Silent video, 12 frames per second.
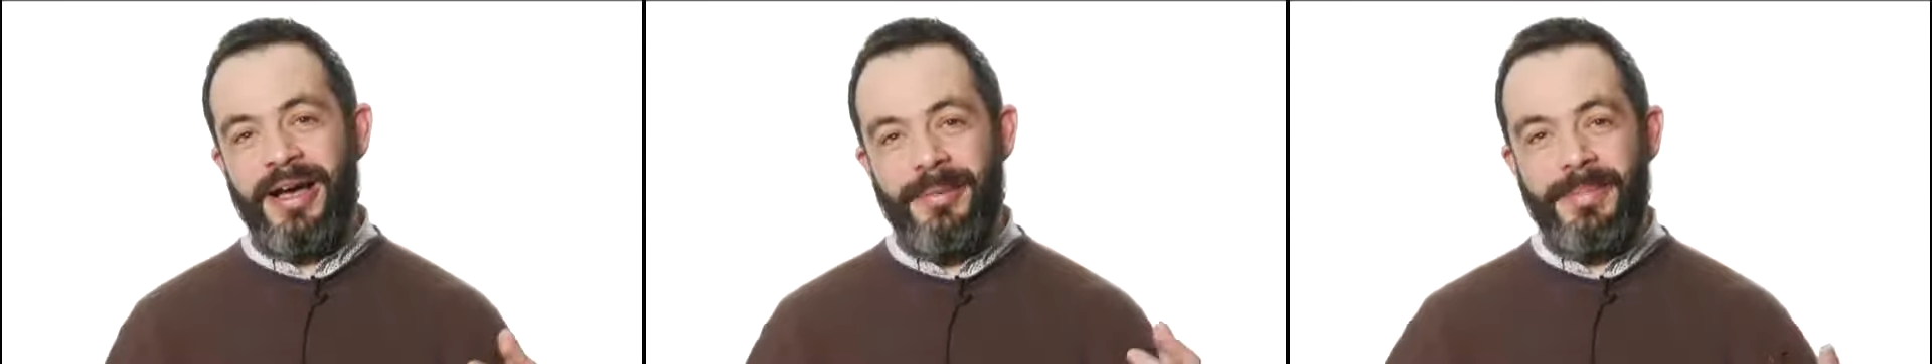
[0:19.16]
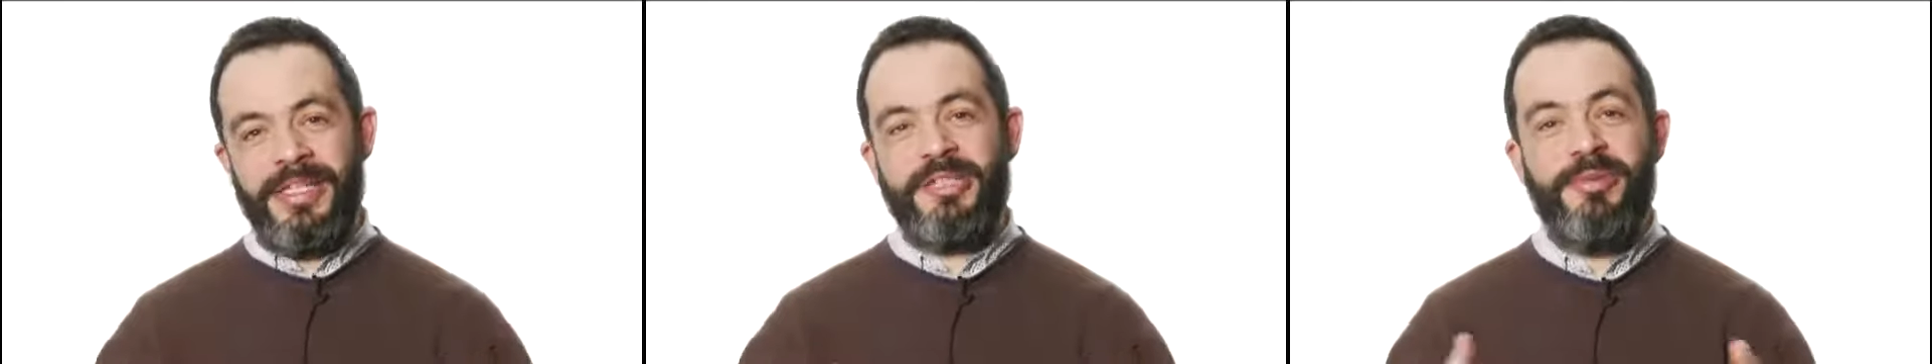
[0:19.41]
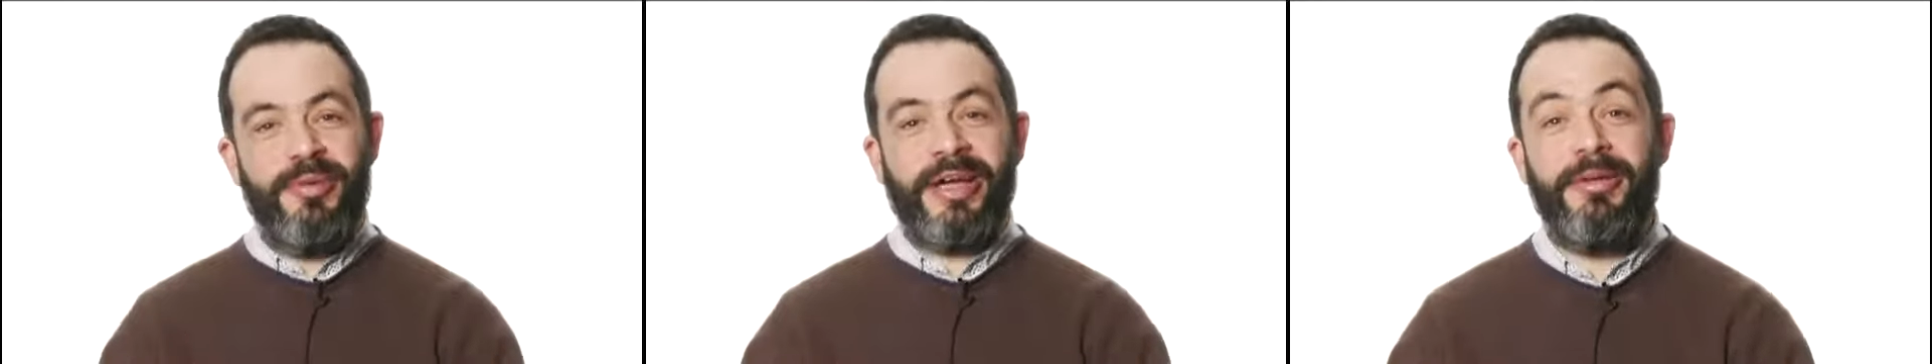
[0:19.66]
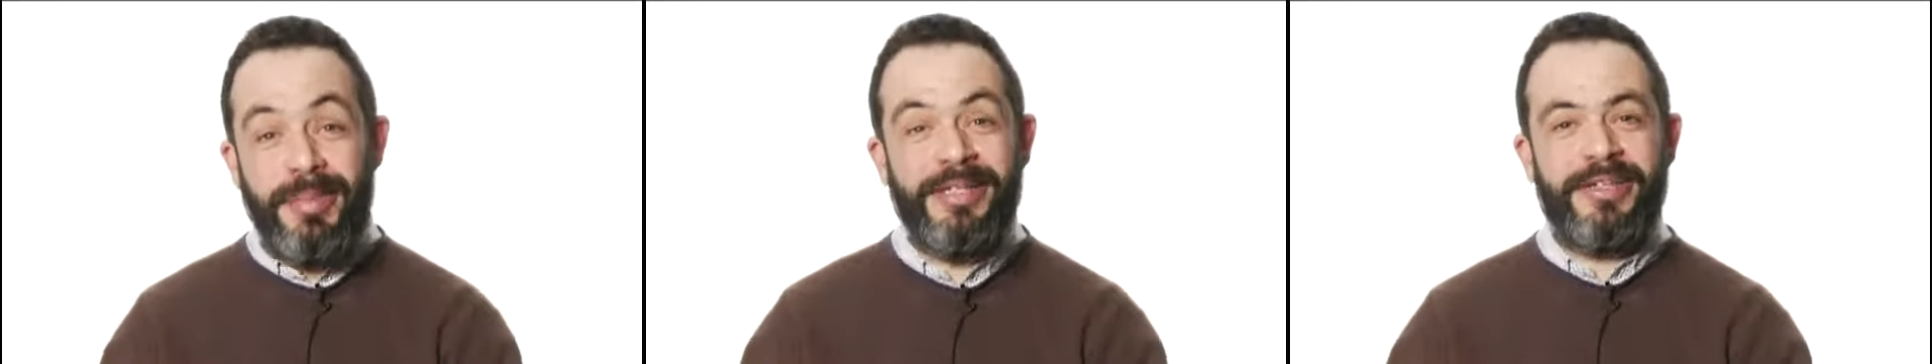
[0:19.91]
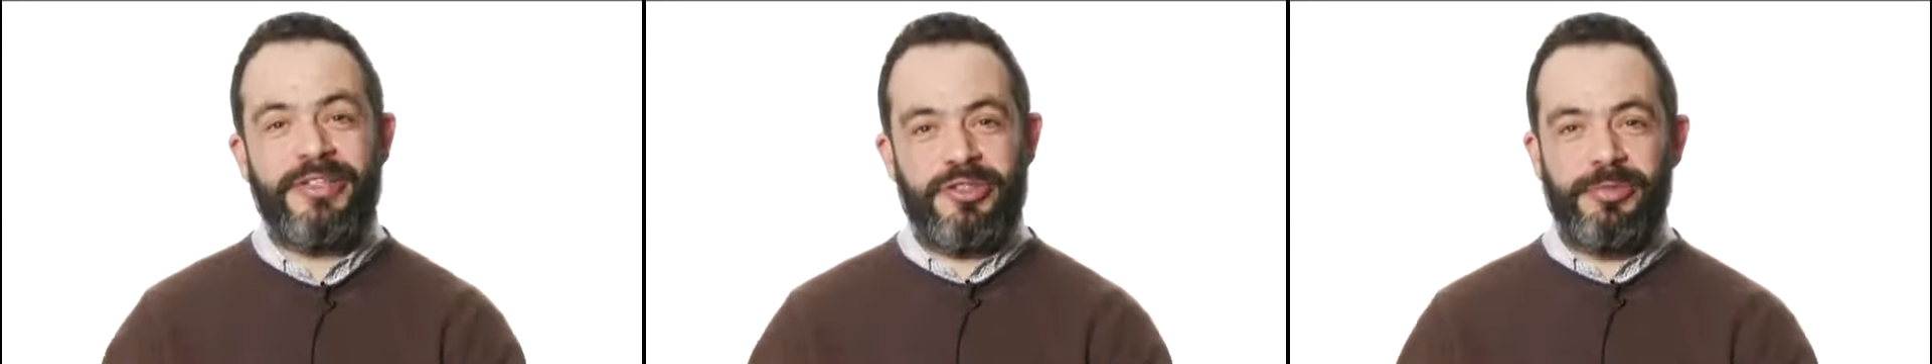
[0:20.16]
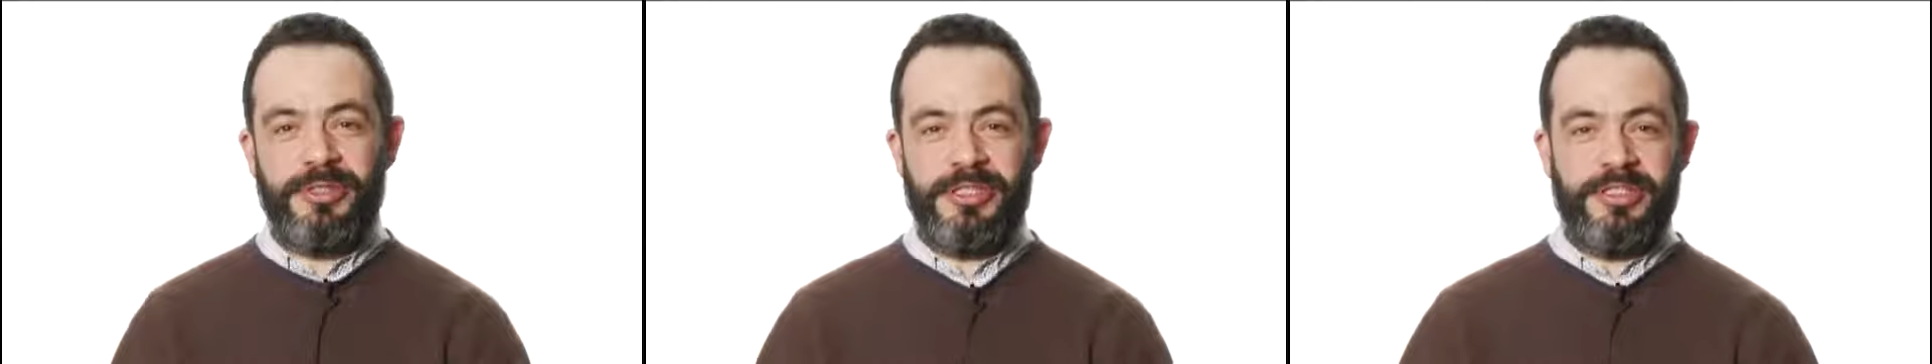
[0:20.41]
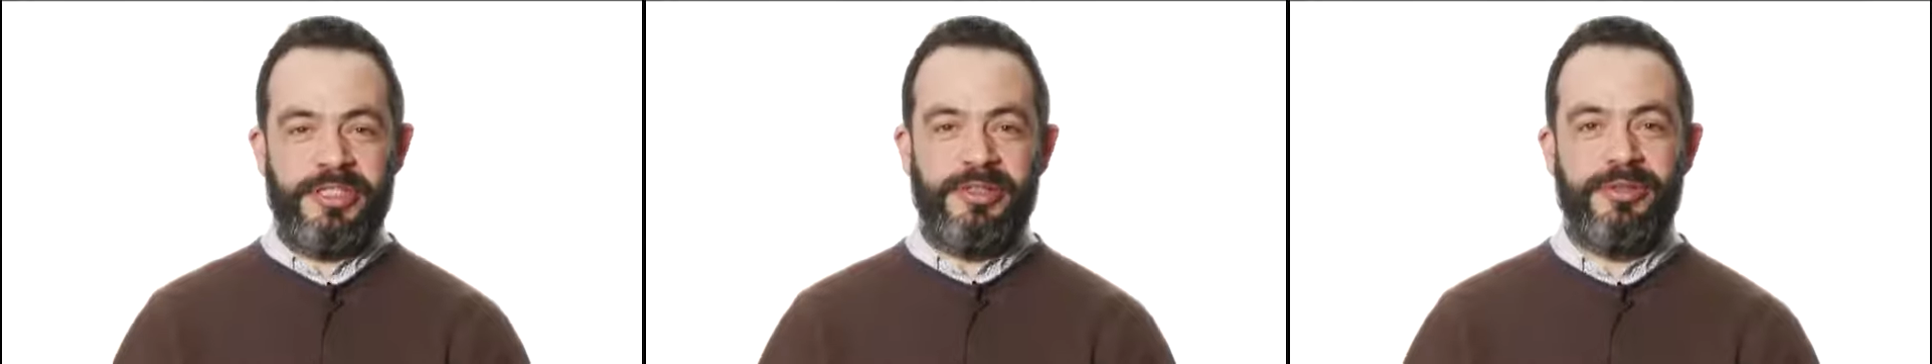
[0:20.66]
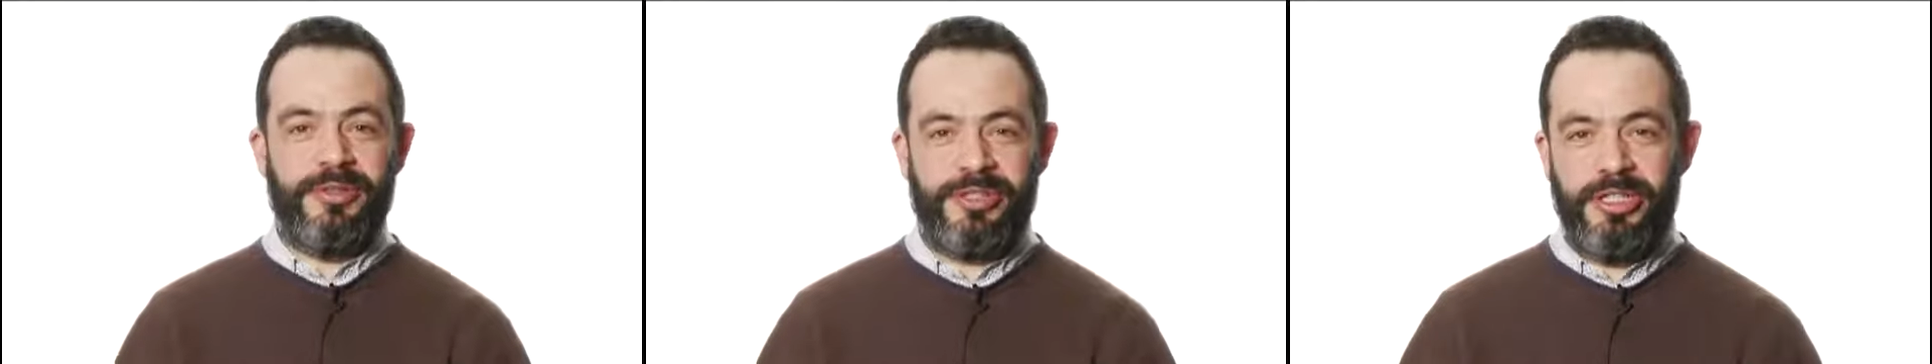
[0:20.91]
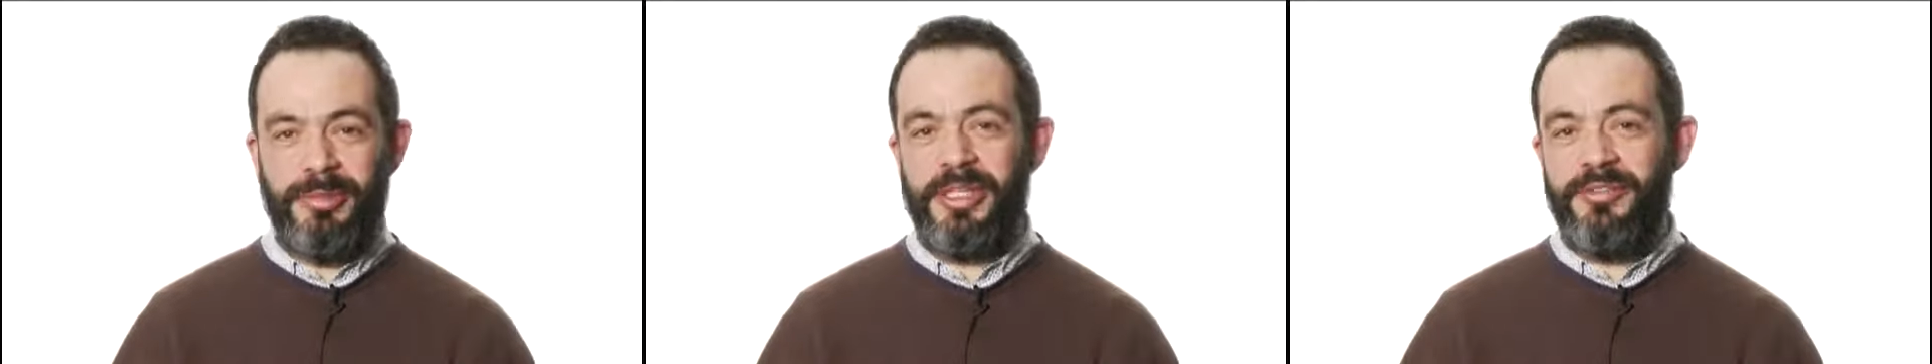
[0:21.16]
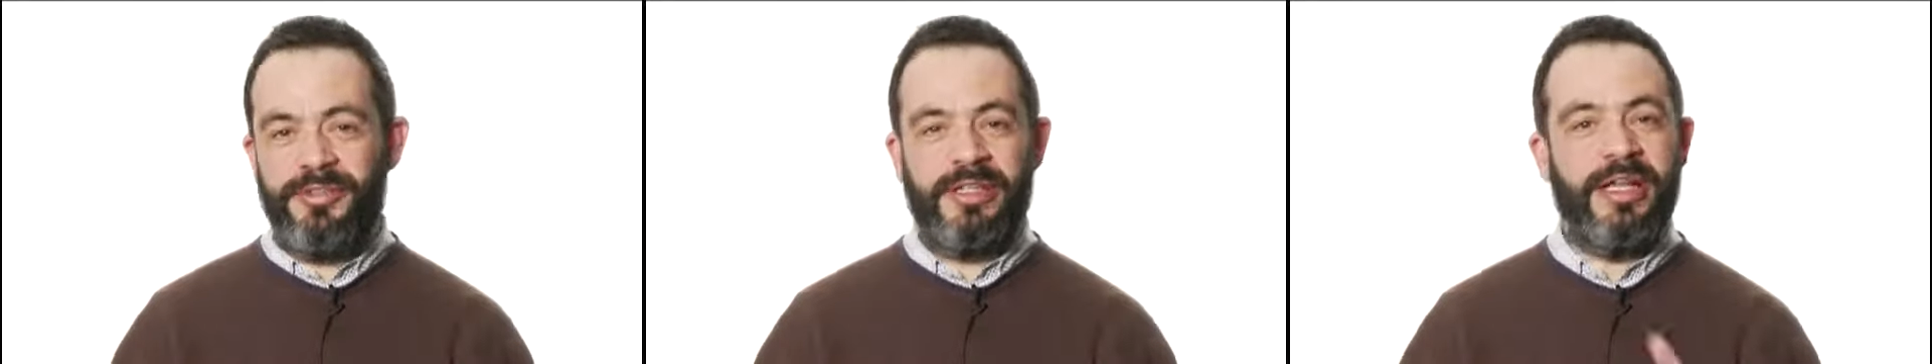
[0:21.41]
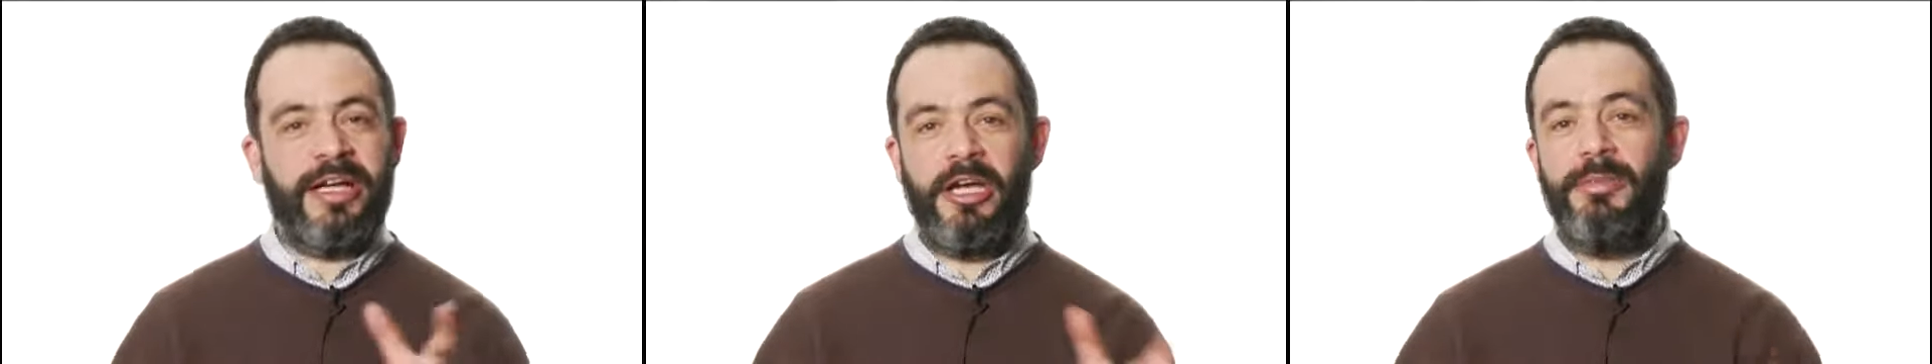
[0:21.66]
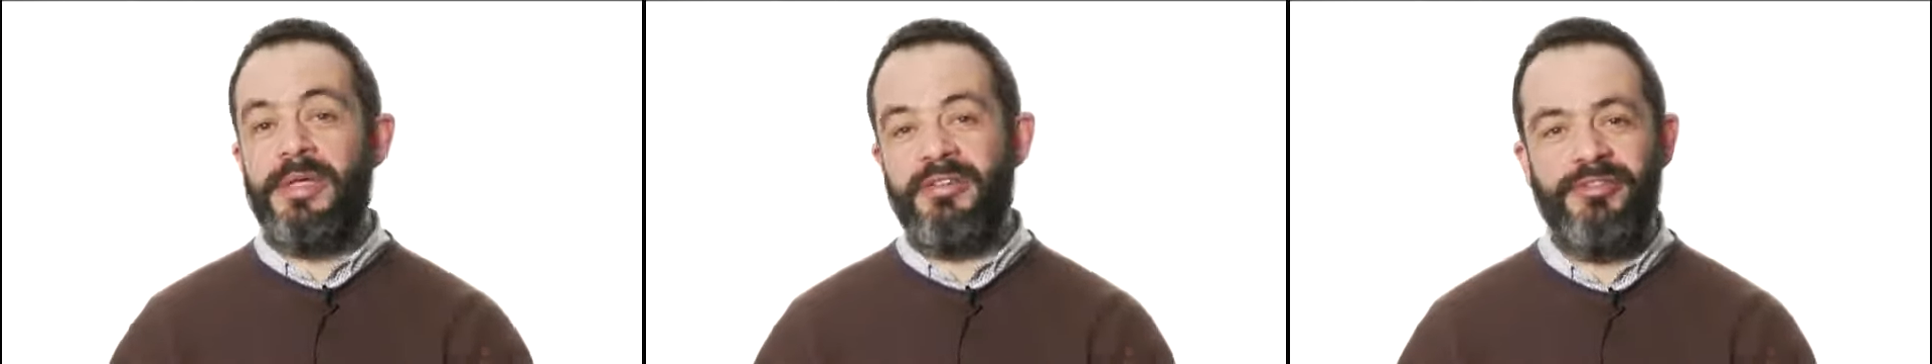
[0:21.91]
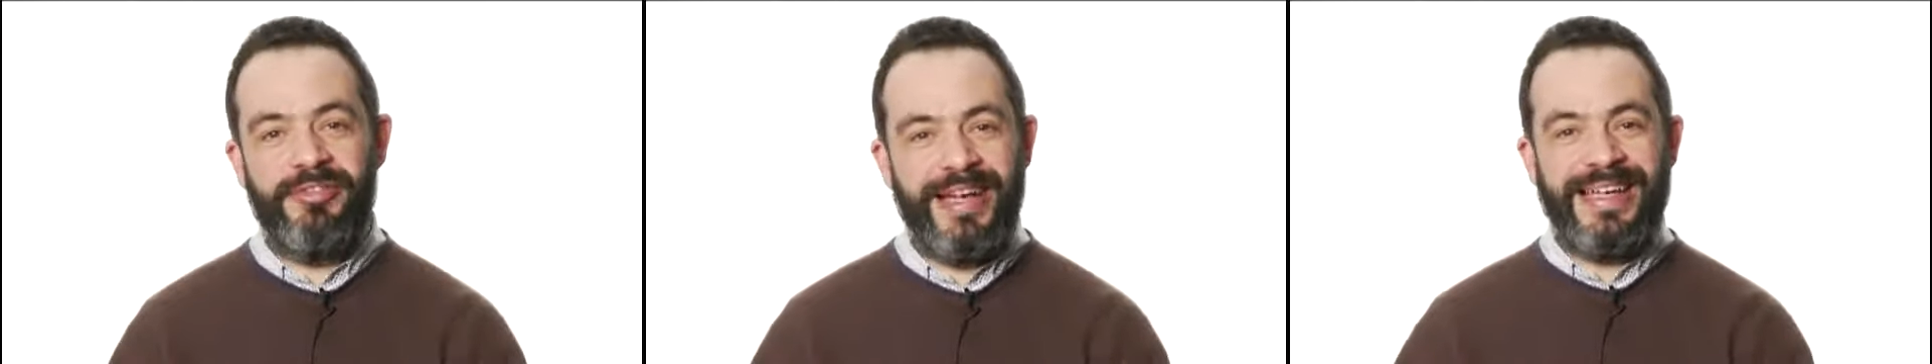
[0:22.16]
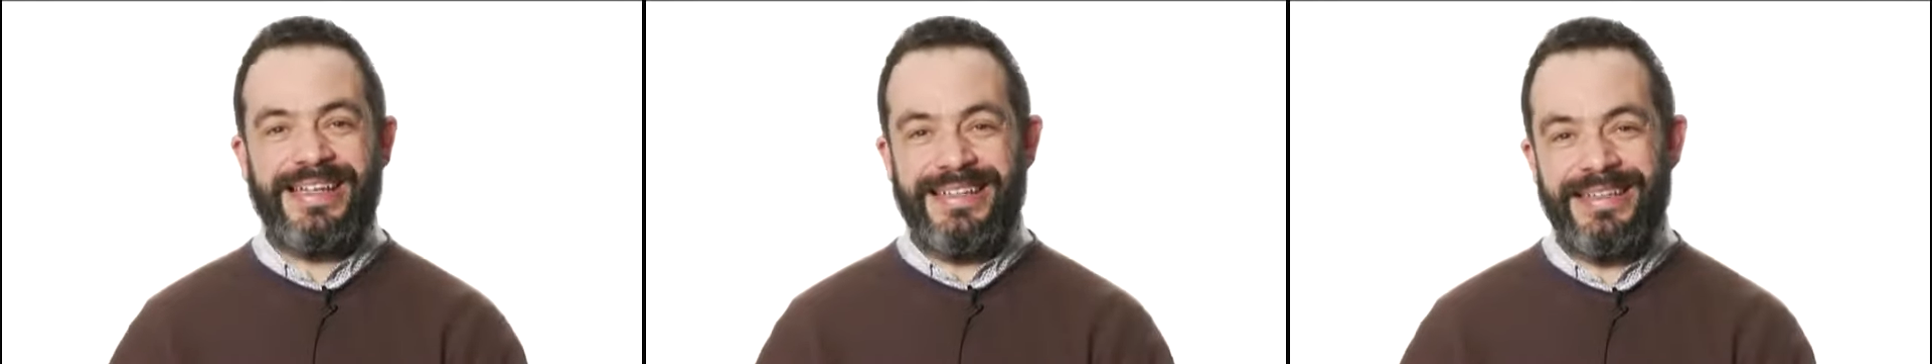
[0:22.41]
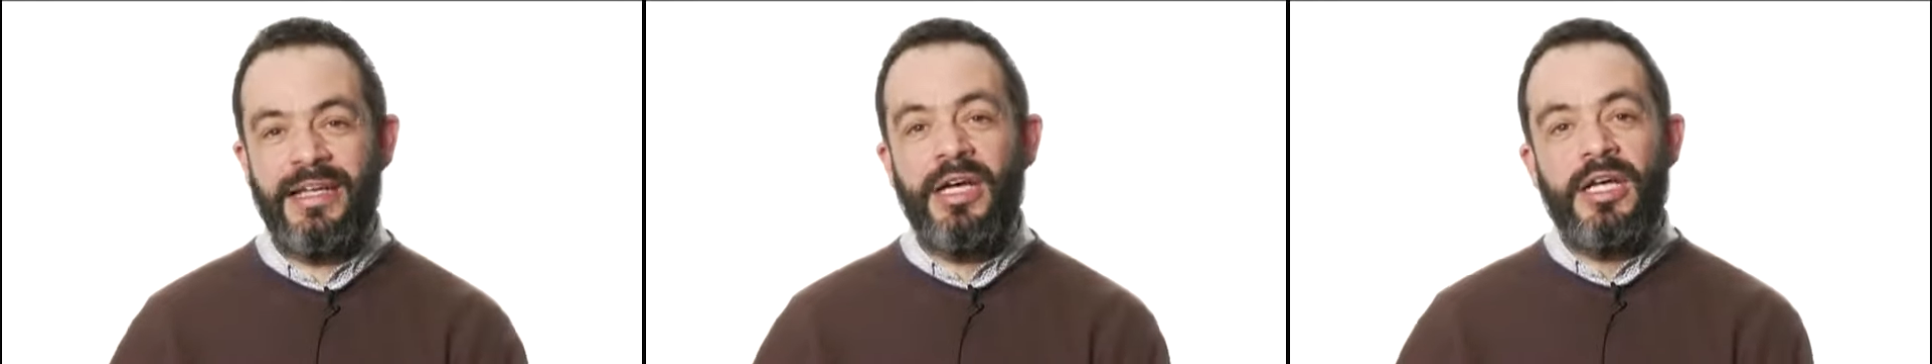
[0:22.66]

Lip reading: I'm meant to be recommending something to you, not trying to make you feel like opening a vein.